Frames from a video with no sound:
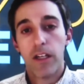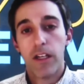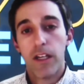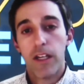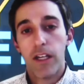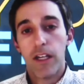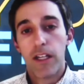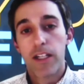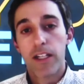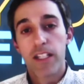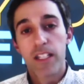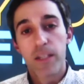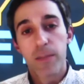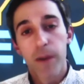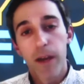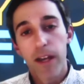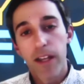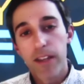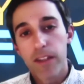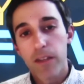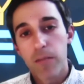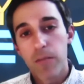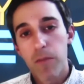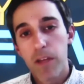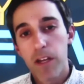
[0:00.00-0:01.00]

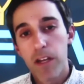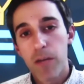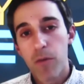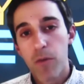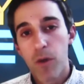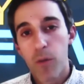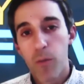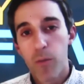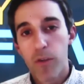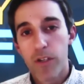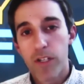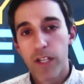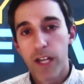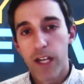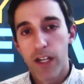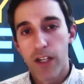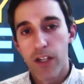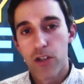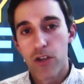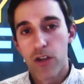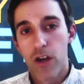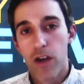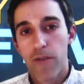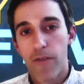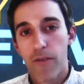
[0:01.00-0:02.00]
Despite the minimal
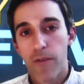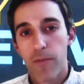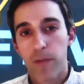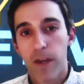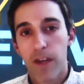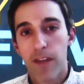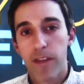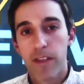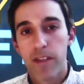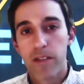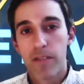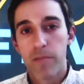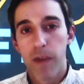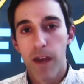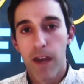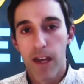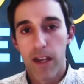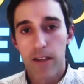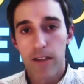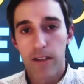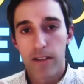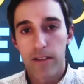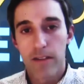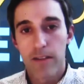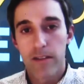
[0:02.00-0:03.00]
protection offered by these
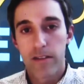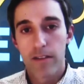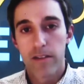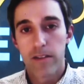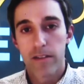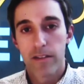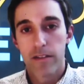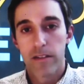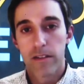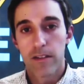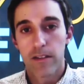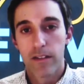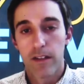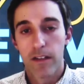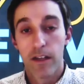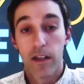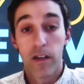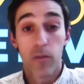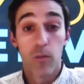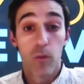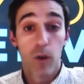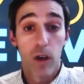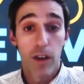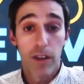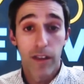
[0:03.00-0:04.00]
masks,
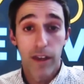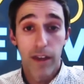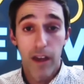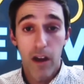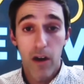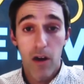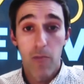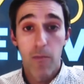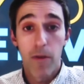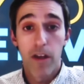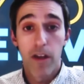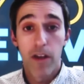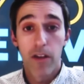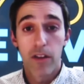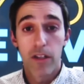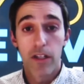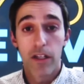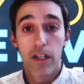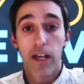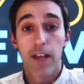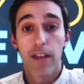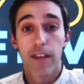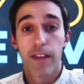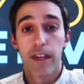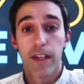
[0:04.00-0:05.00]
and while they are better than
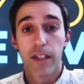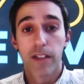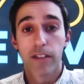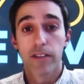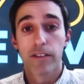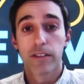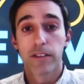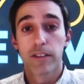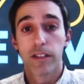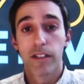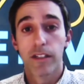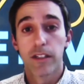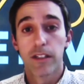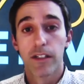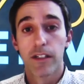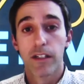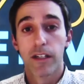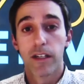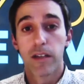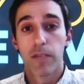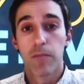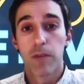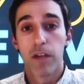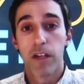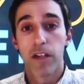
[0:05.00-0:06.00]
nothing
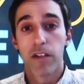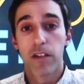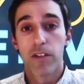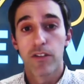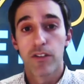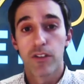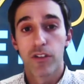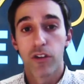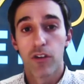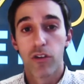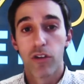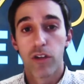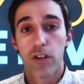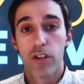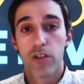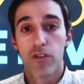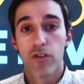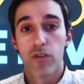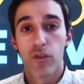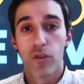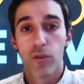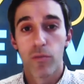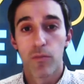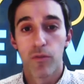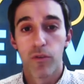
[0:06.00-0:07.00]
and may discourage
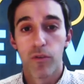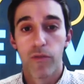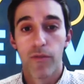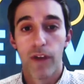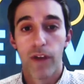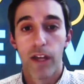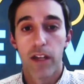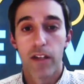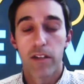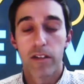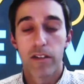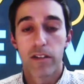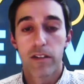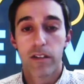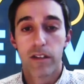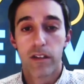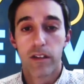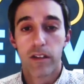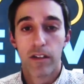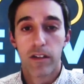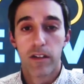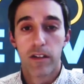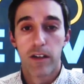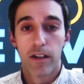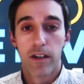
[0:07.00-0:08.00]
or prevent
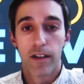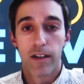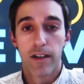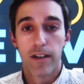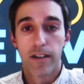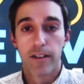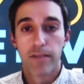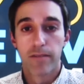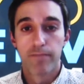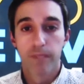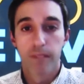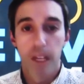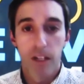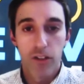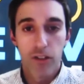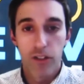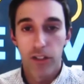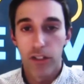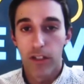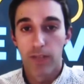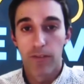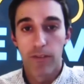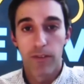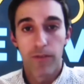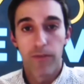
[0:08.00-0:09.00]

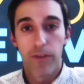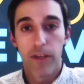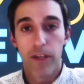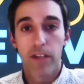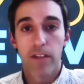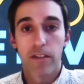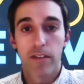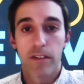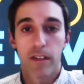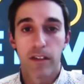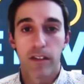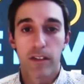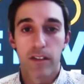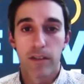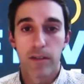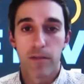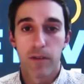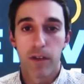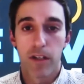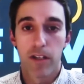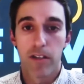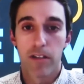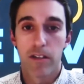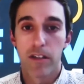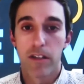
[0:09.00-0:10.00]
touching of the face that can
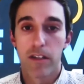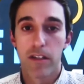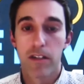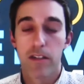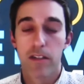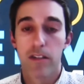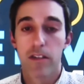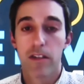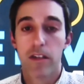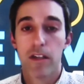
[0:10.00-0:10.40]
spread disease,